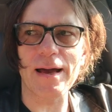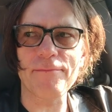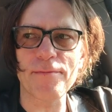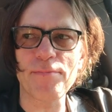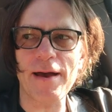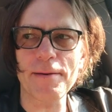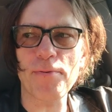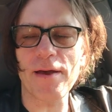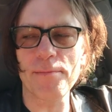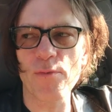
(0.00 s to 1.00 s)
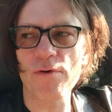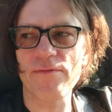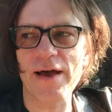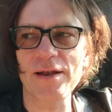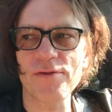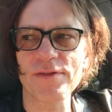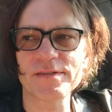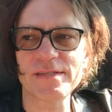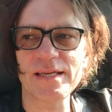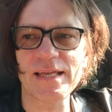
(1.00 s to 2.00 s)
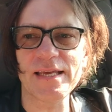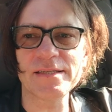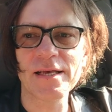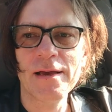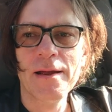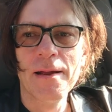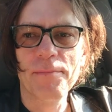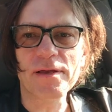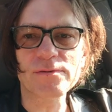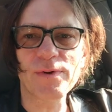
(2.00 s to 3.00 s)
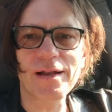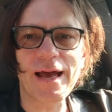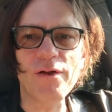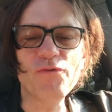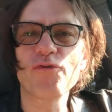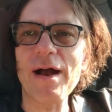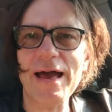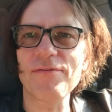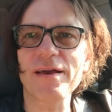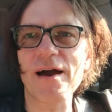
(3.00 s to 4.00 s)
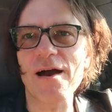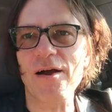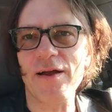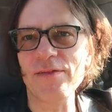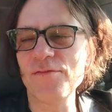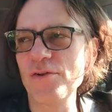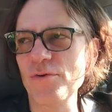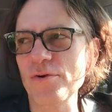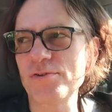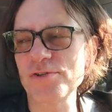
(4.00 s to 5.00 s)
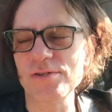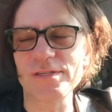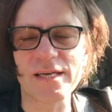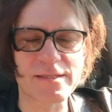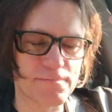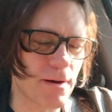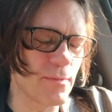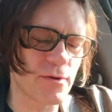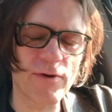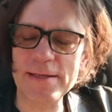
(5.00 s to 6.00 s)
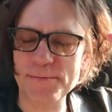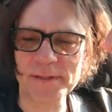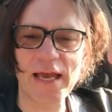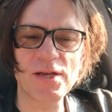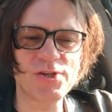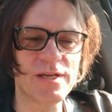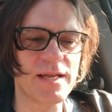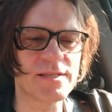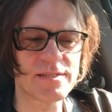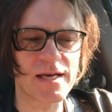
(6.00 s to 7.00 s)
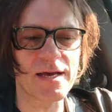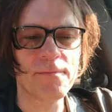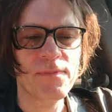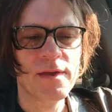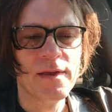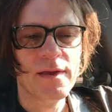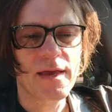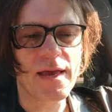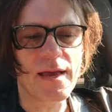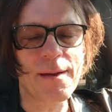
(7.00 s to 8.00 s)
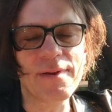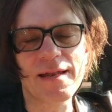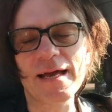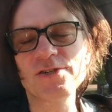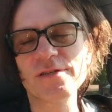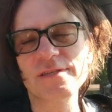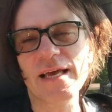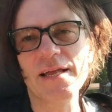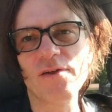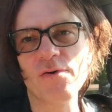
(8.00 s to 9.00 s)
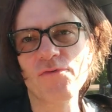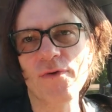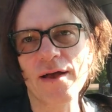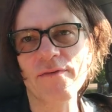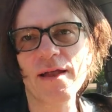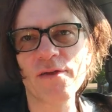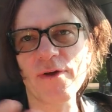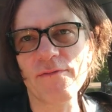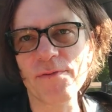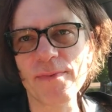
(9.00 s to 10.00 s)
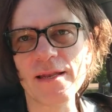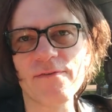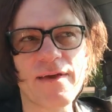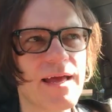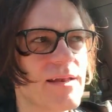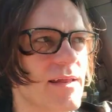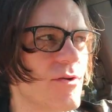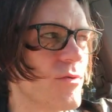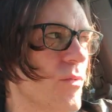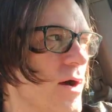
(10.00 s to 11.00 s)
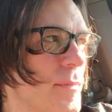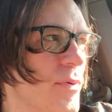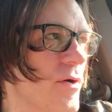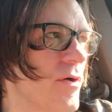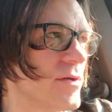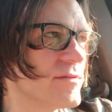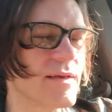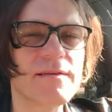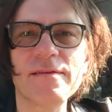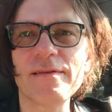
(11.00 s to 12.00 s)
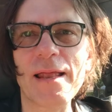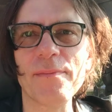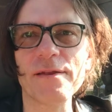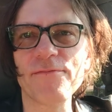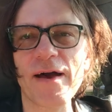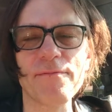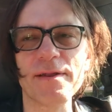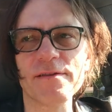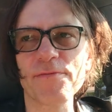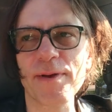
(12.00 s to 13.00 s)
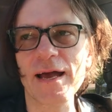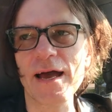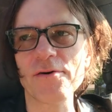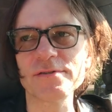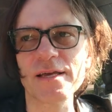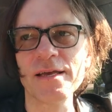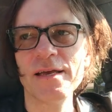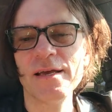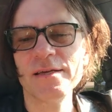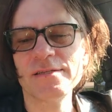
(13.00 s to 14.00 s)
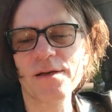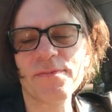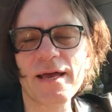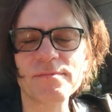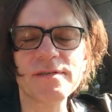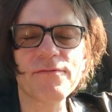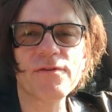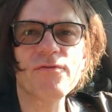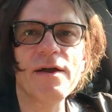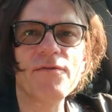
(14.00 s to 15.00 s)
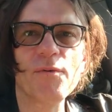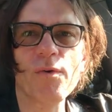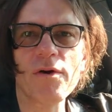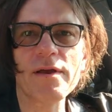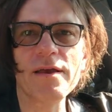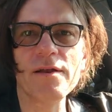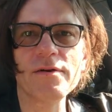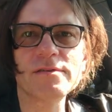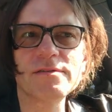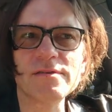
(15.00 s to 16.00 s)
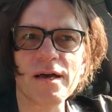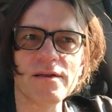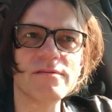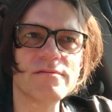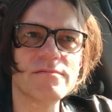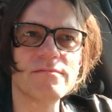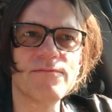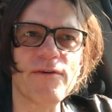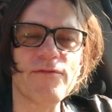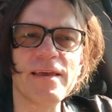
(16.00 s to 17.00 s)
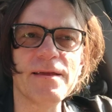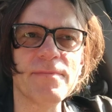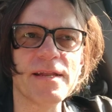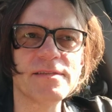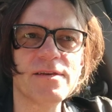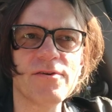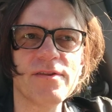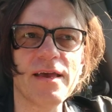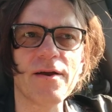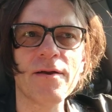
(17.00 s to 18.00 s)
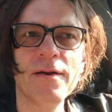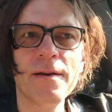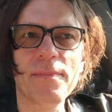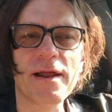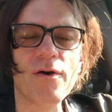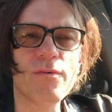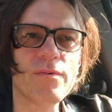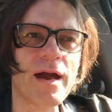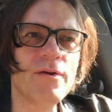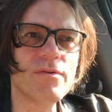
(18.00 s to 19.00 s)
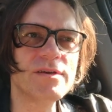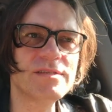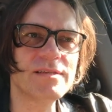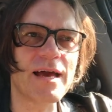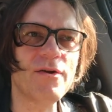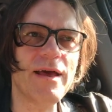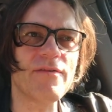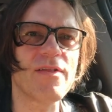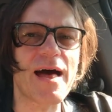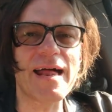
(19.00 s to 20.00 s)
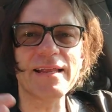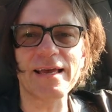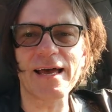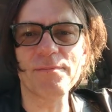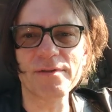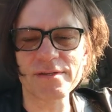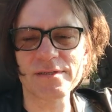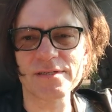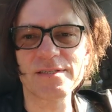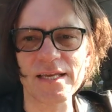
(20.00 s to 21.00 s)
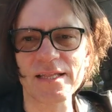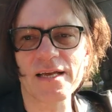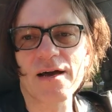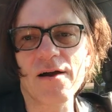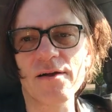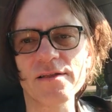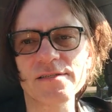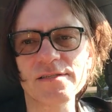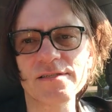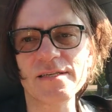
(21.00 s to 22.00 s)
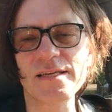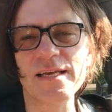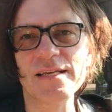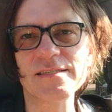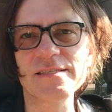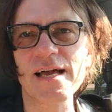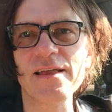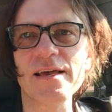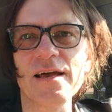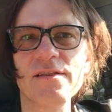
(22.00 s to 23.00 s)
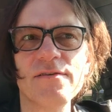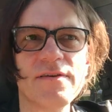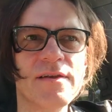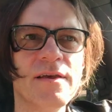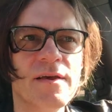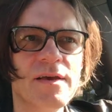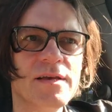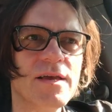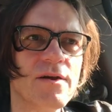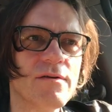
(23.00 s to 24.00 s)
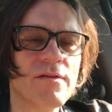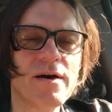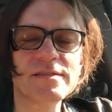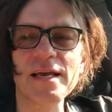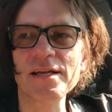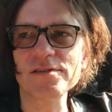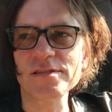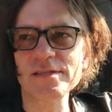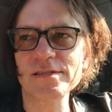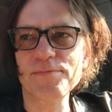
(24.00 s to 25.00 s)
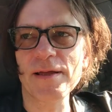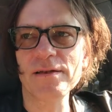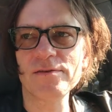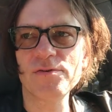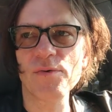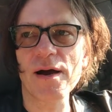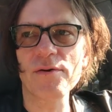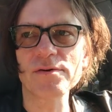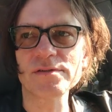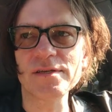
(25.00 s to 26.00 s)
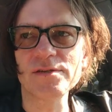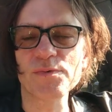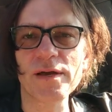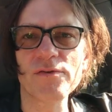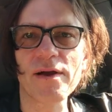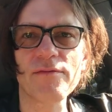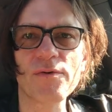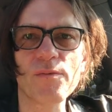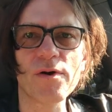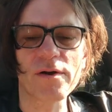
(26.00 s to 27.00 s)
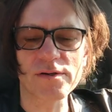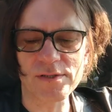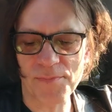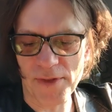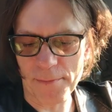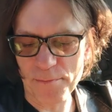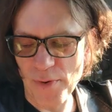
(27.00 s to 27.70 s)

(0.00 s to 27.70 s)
I've been buying probably more vinyl than CDs, because when I don't drive a car, I live in North Jersey. It's public transportation. It's I shouldn't say I don't drive it. I drive the minivan here to walk Pearl. It's like 5 minutes from my house. I sometimes have to drive to work. You know, it's 15 minutes here and there. But I don't listen. I don't have a lot of time to just sit in the car and listen to CDs. It's not like I live in, you know, Los Angeles and spend 2 hours each way driving to work or something.